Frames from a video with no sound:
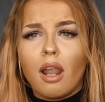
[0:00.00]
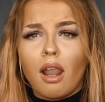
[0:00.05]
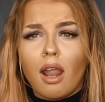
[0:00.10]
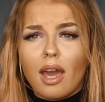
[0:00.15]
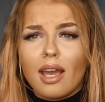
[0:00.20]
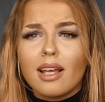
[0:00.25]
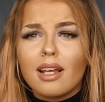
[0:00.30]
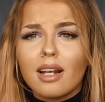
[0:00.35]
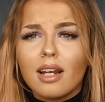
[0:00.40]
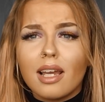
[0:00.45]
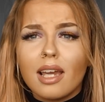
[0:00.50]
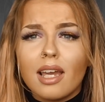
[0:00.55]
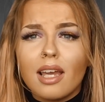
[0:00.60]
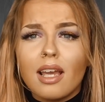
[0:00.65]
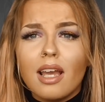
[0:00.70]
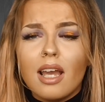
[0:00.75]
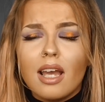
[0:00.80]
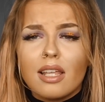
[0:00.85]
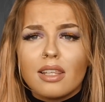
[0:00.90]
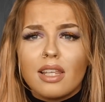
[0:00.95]
likely
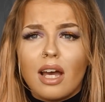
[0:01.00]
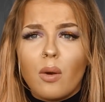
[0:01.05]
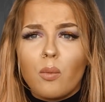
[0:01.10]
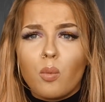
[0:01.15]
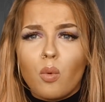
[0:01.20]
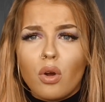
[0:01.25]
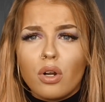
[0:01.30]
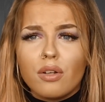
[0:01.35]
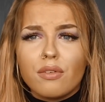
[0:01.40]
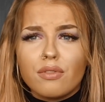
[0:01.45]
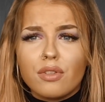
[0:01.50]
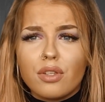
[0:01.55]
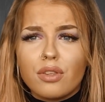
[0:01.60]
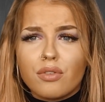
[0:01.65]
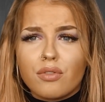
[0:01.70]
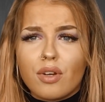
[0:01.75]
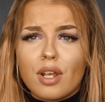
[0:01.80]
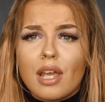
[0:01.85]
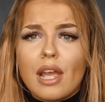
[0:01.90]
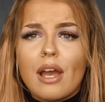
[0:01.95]
that one of the
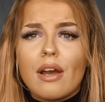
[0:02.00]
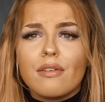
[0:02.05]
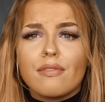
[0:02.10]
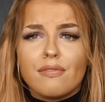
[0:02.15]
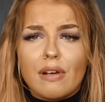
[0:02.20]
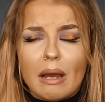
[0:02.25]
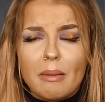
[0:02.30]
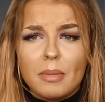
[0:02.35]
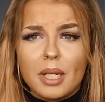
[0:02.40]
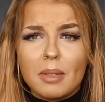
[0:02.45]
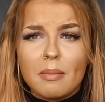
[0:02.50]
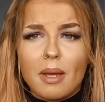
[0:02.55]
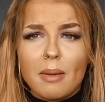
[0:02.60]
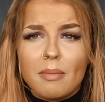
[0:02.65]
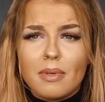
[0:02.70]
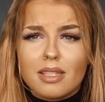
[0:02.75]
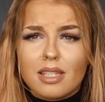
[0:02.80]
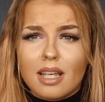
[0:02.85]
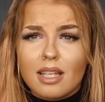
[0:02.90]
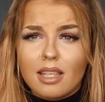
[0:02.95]
3 family
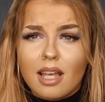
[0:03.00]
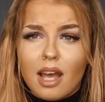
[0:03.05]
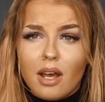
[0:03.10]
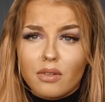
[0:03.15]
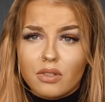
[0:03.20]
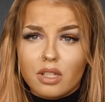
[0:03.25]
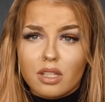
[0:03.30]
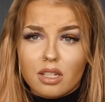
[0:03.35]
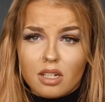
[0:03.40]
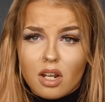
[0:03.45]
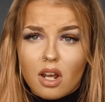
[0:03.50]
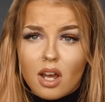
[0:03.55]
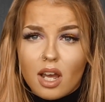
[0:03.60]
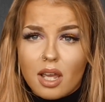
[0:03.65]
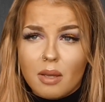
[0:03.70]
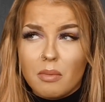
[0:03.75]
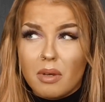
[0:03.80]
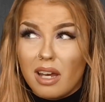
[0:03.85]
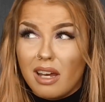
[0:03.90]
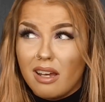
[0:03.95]
members in the house at the
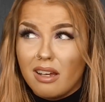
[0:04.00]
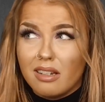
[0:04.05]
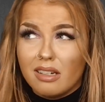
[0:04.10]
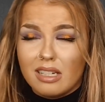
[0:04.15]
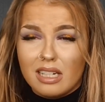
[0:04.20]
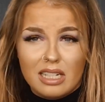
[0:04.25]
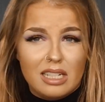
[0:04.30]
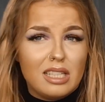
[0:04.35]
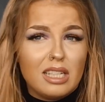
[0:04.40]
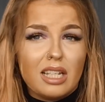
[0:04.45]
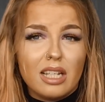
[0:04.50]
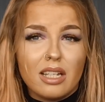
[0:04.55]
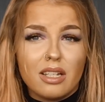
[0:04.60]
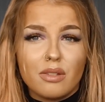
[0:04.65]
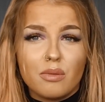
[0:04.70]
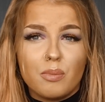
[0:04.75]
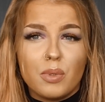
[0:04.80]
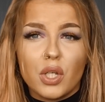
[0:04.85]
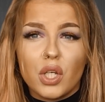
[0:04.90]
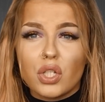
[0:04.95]
time did
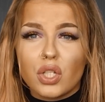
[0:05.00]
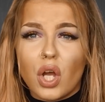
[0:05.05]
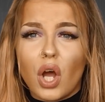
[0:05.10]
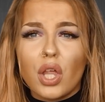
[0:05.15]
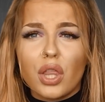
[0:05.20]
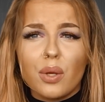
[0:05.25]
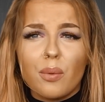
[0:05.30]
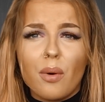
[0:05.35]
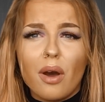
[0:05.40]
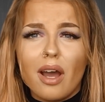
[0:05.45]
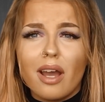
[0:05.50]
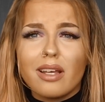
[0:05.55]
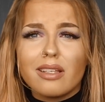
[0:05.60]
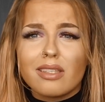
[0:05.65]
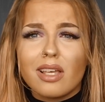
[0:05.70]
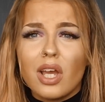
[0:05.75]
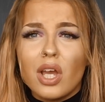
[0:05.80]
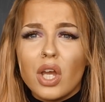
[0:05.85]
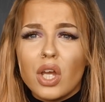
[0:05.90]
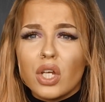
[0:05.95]
this, because
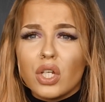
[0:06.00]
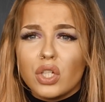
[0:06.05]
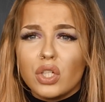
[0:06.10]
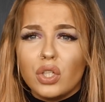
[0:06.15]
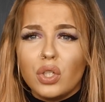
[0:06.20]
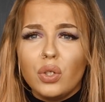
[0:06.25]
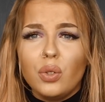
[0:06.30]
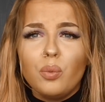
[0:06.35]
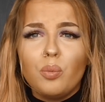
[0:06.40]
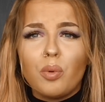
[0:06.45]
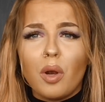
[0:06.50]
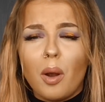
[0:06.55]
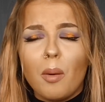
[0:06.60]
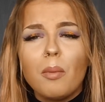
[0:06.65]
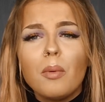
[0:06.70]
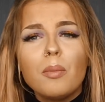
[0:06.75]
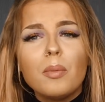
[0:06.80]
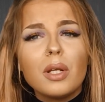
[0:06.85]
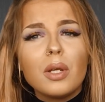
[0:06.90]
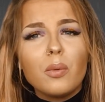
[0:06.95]
otherwise you
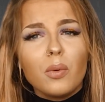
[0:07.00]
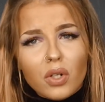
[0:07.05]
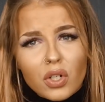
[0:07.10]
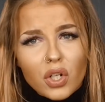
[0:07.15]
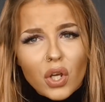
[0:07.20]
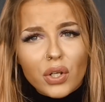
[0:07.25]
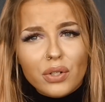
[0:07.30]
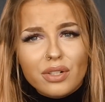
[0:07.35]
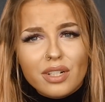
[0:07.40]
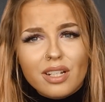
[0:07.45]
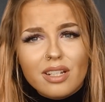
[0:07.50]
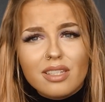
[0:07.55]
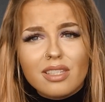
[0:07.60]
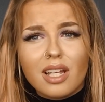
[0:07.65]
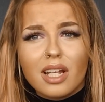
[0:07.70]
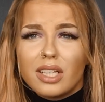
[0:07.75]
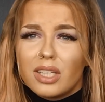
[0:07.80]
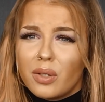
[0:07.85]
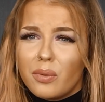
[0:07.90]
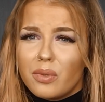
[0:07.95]
probably would notice
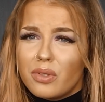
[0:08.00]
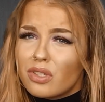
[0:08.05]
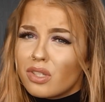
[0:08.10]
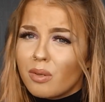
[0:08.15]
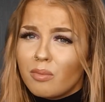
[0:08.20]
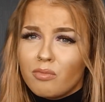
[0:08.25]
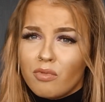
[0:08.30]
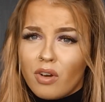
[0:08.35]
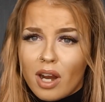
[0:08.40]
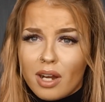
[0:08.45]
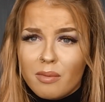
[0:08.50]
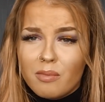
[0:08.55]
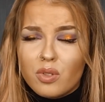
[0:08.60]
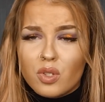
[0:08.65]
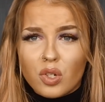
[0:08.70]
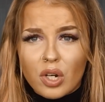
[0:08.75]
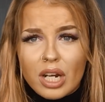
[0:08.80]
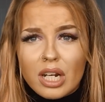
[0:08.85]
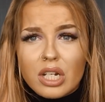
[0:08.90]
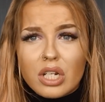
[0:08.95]
that there was some random
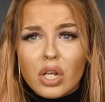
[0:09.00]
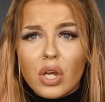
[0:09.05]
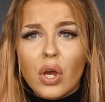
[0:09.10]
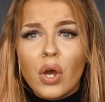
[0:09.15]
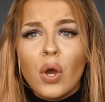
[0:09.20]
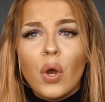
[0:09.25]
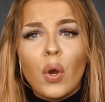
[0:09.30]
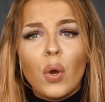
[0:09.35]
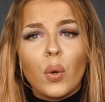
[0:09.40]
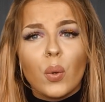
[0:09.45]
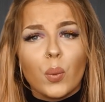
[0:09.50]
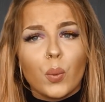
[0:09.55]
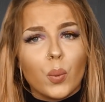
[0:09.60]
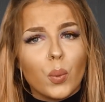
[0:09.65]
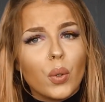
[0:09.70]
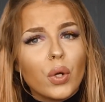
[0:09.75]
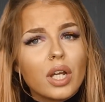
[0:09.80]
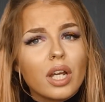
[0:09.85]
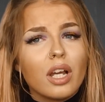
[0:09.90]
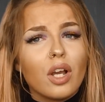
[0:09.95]
stranger
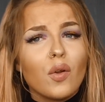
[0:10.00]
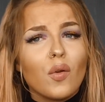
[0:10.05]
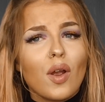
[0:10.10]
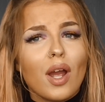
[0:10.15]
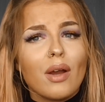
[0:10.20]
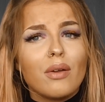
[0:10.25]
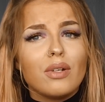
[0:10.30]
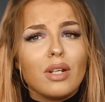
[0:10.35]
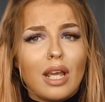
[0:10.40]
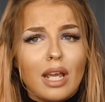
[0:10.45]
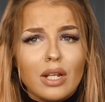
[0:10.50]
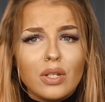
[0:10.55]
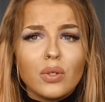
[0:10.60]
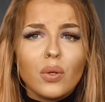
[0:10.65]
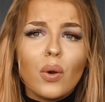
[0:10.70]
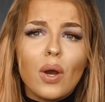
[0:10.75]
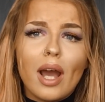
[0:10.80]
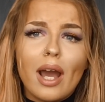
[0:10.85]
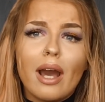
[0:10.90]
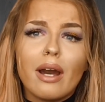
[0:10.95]
walking around in
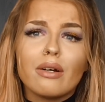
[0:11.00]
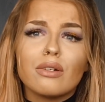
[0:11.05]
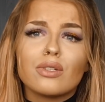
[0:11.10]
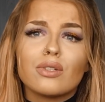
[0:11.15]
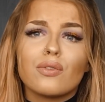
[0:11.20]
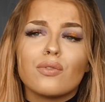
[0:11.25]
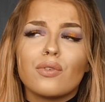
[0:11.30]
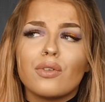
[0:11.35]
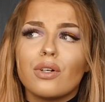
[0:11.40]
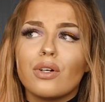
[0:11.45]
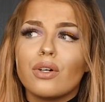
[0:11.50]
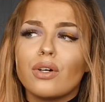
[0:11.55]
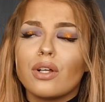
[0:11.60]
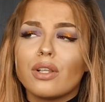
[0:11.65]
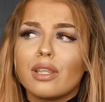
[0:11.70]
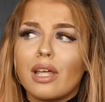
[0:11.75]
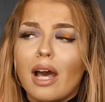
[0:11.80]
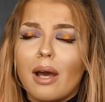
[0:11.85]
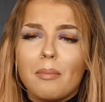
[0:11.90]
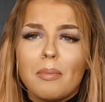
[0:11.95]
your house for
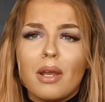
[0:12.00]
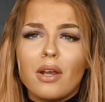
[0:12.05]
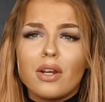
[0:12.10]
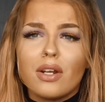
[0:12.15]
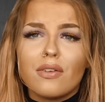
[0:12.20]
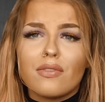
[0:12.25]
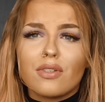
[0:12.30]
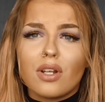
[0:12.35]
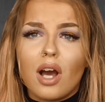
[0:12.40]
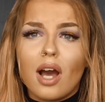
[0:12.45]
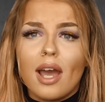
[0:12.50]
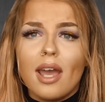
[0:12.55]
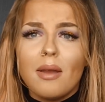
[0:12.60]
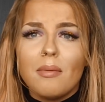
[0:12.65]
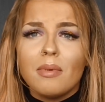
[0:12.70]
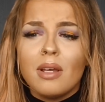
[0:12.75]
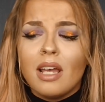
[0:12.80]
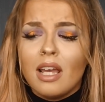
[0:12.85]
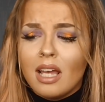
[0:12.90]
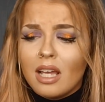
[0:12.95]
that period of
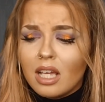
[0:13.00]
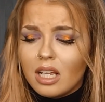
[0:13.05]
time,